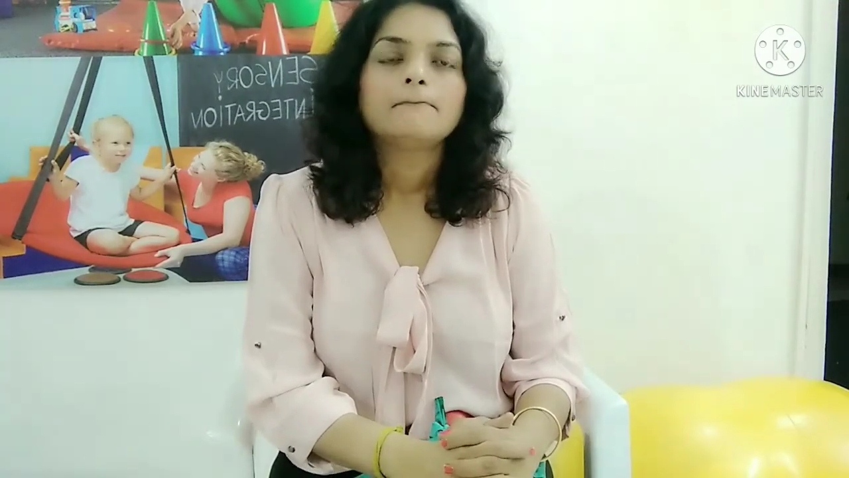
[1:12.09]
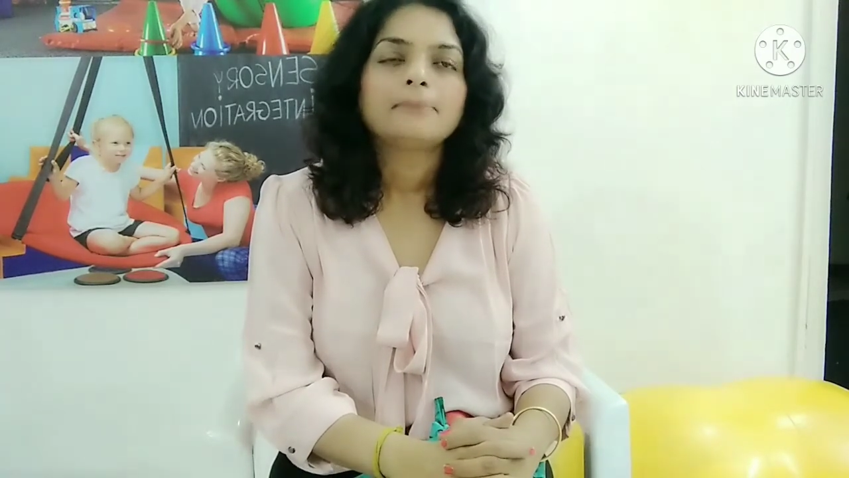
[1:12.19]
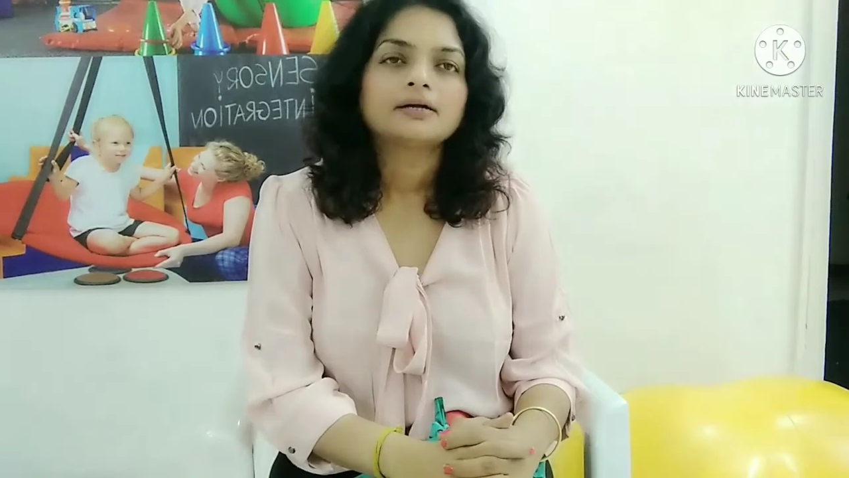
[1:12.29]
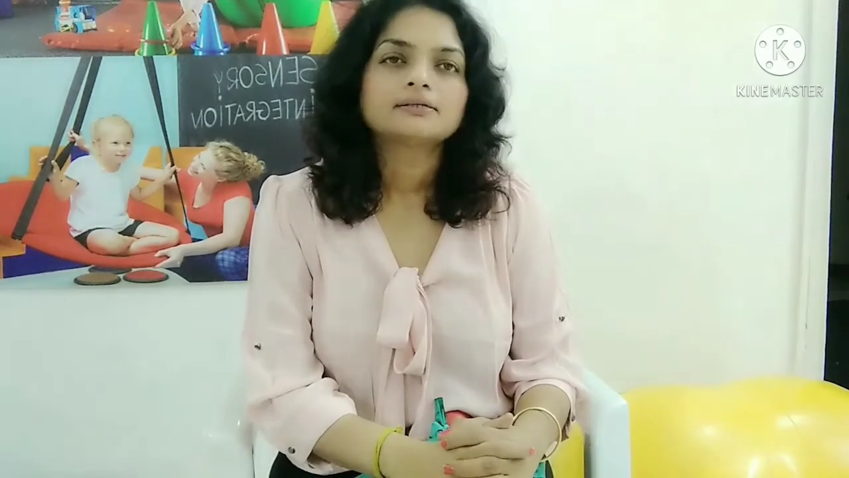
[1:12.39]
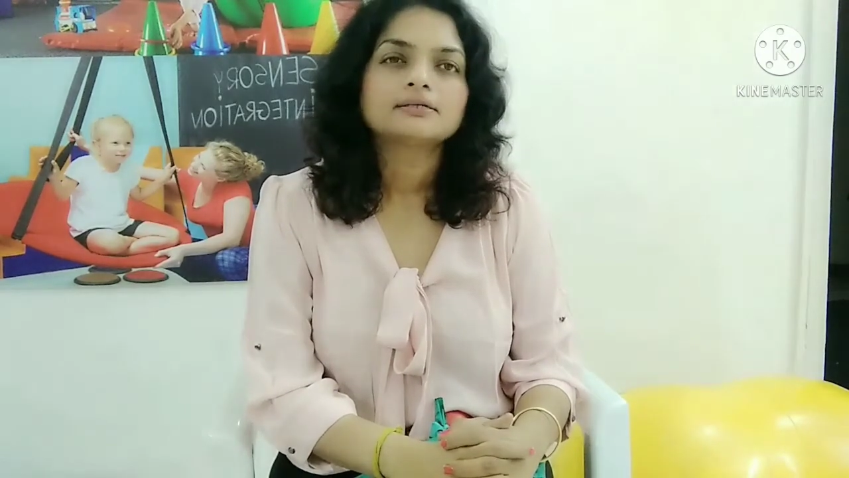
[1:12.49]

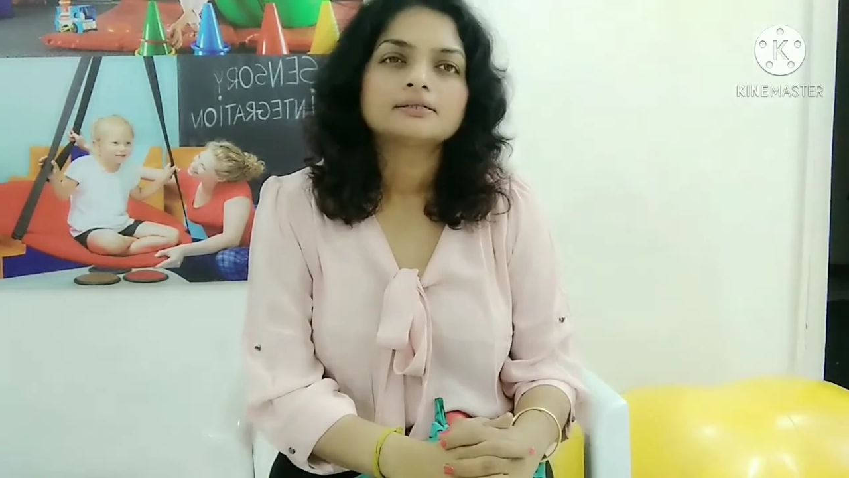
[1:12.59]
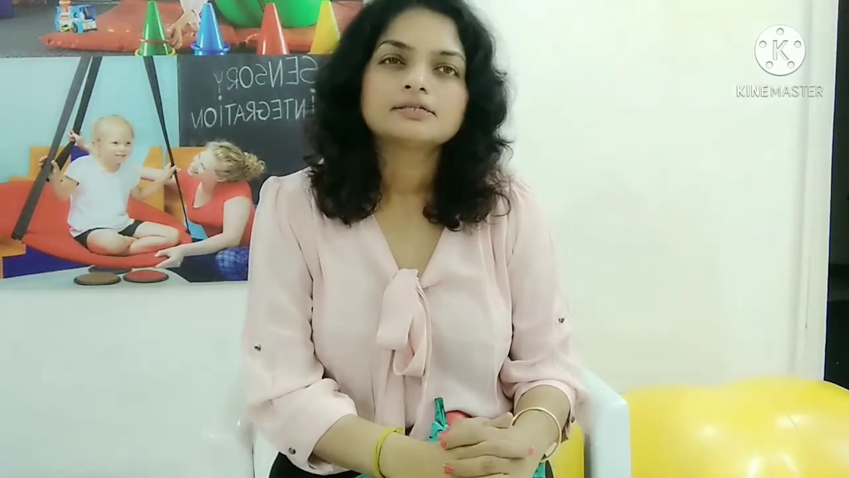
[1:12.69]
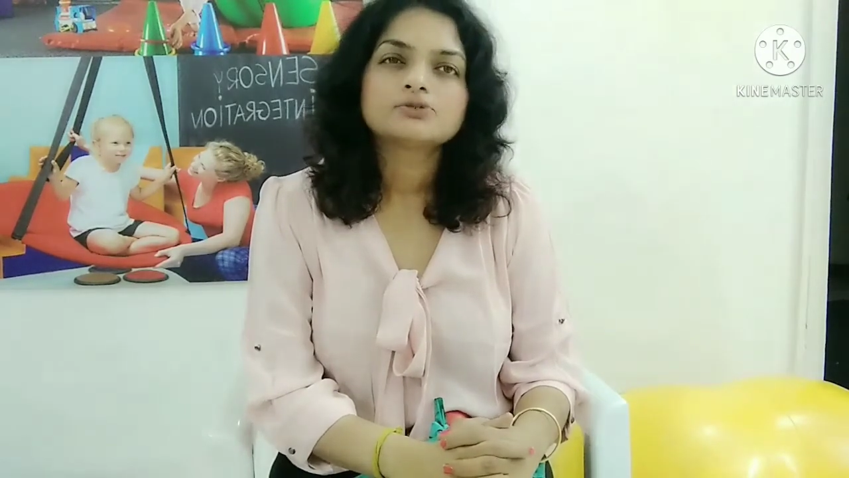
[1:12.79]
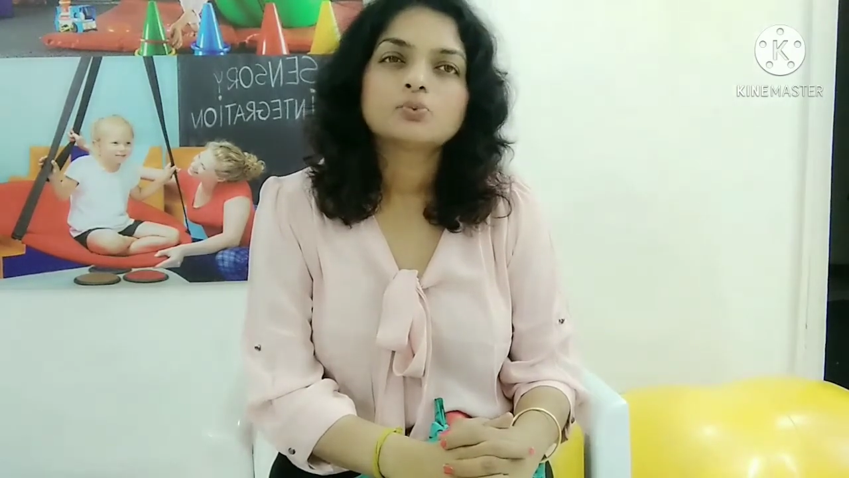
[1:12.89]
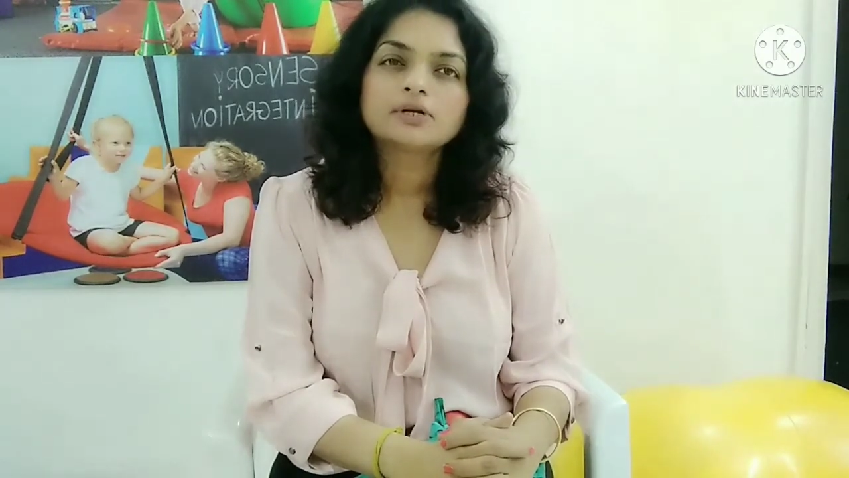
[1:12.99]
But
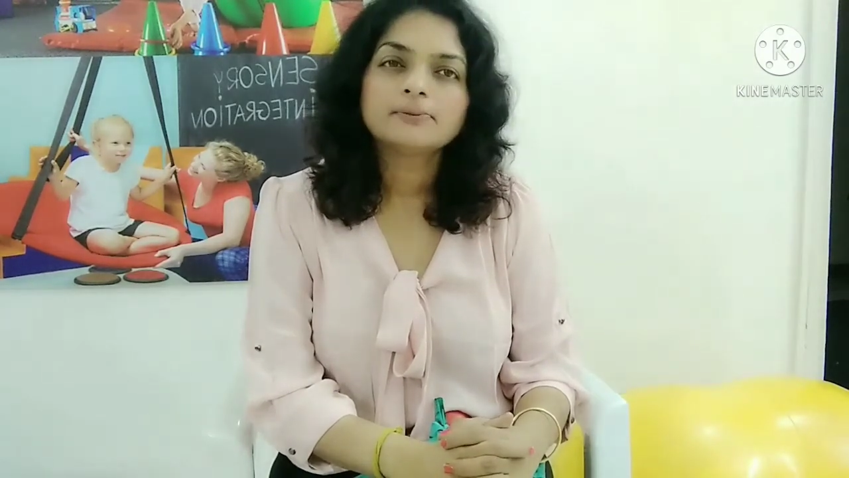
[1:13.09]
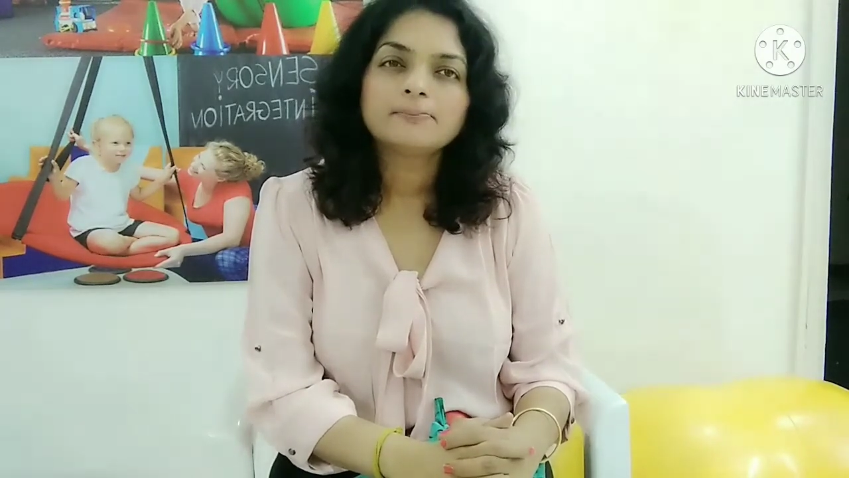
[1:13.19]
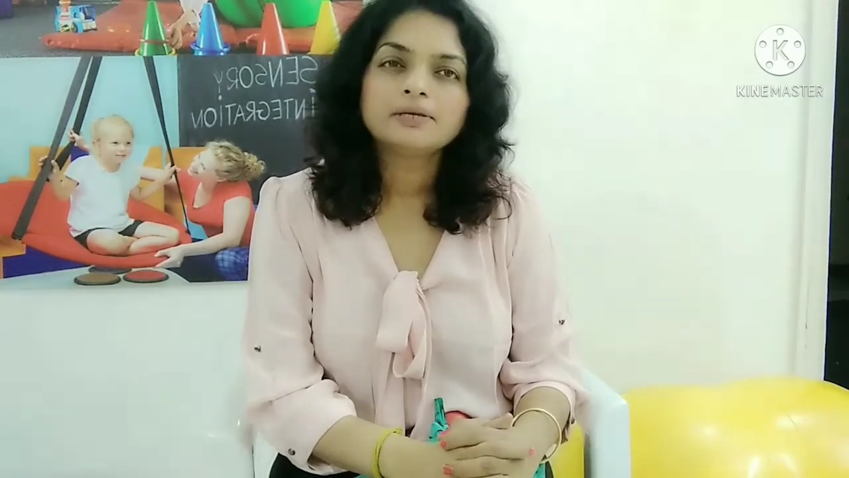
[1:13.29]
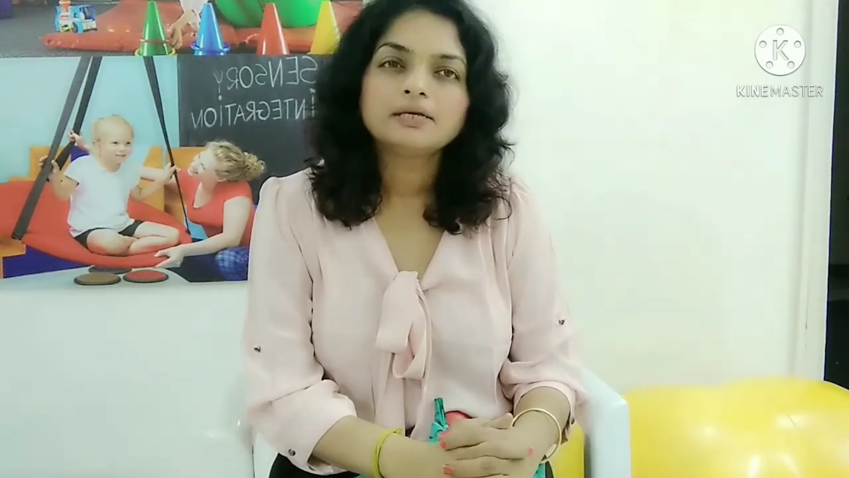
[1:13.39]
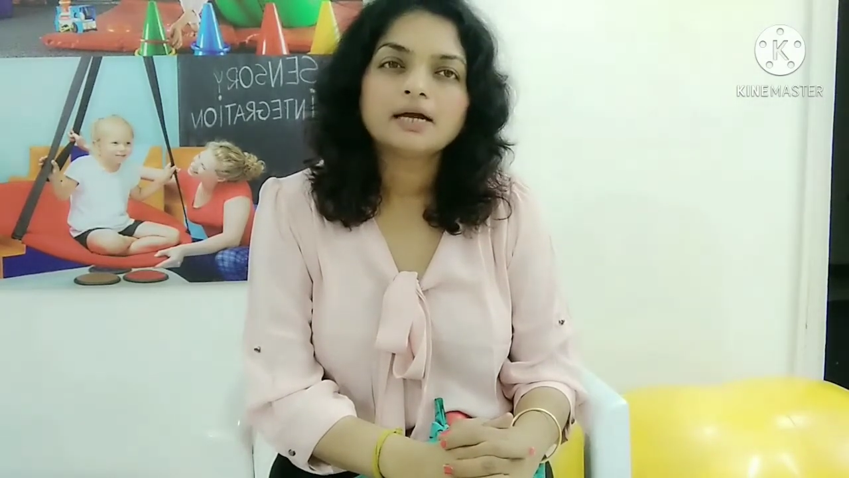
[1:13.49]
this
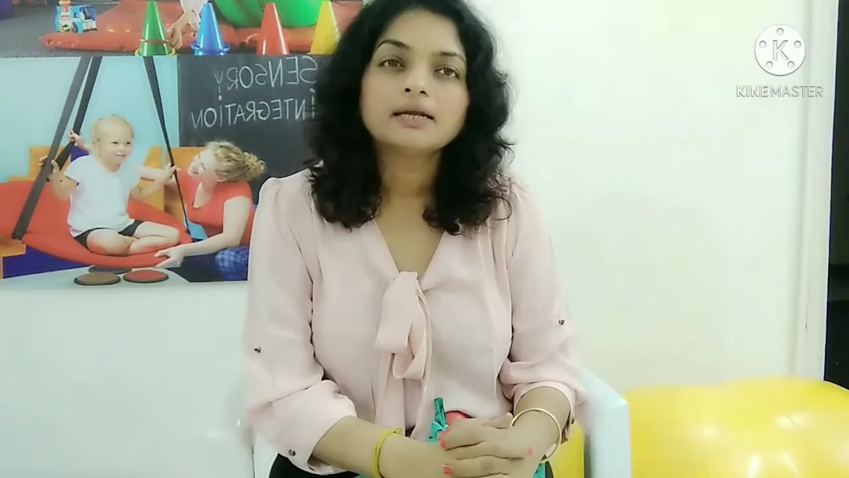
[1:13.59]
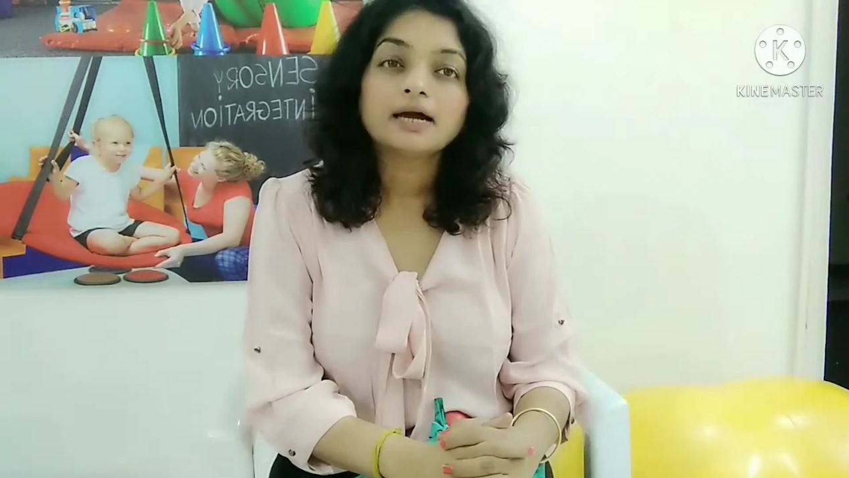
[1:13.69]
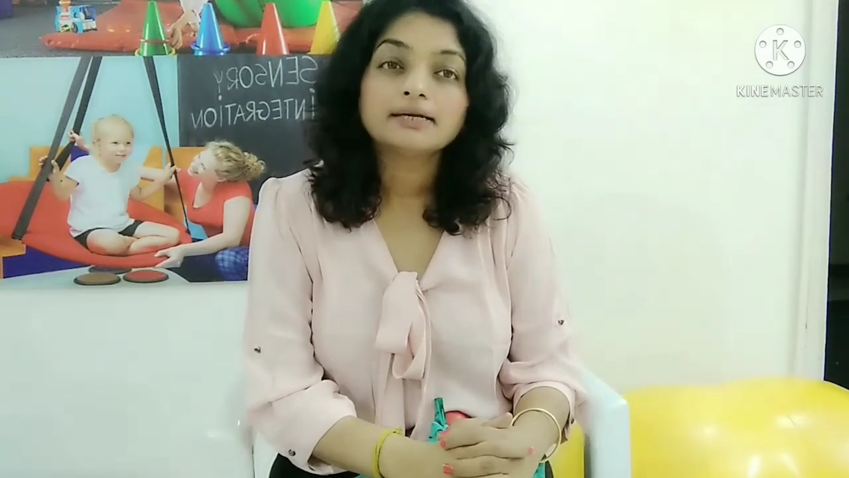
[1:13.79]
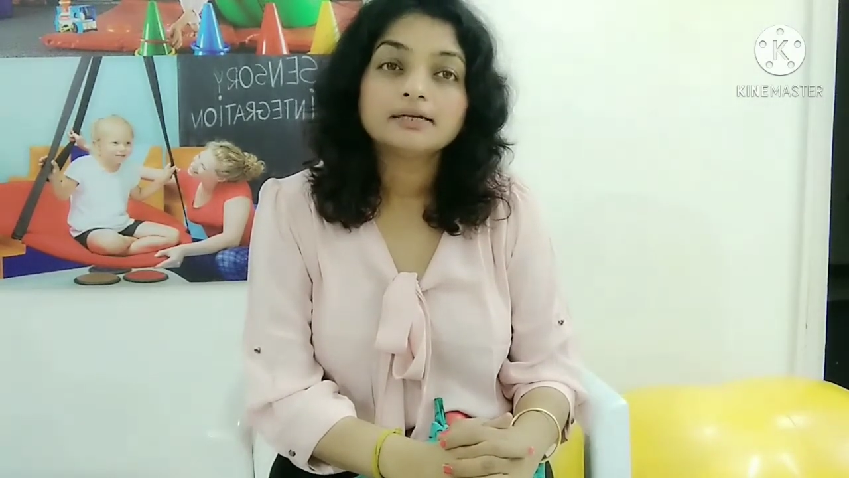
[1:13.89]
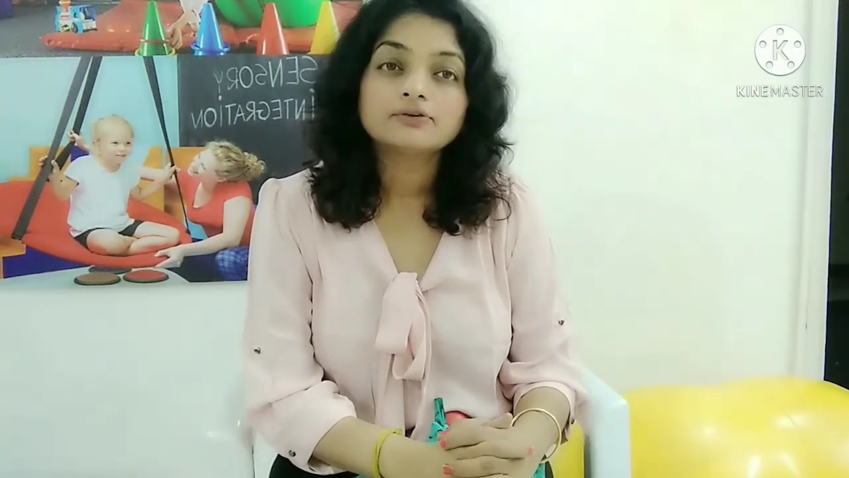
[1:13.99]
wouldn't be an
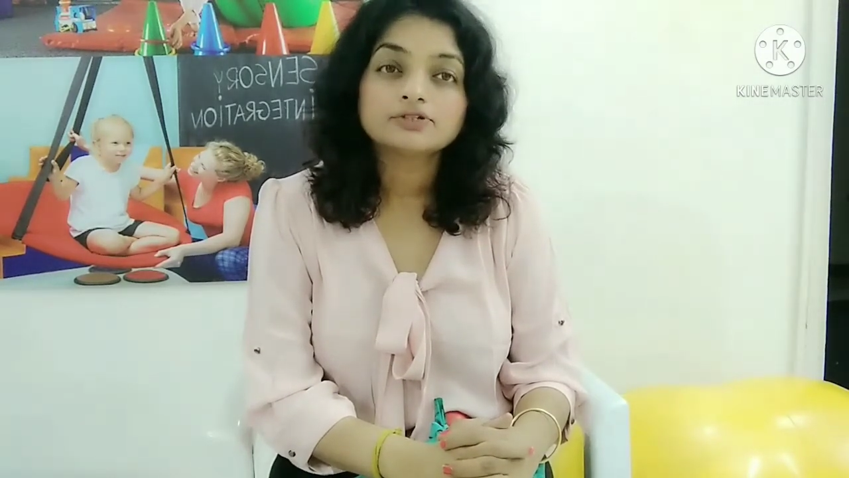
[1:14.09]
ideal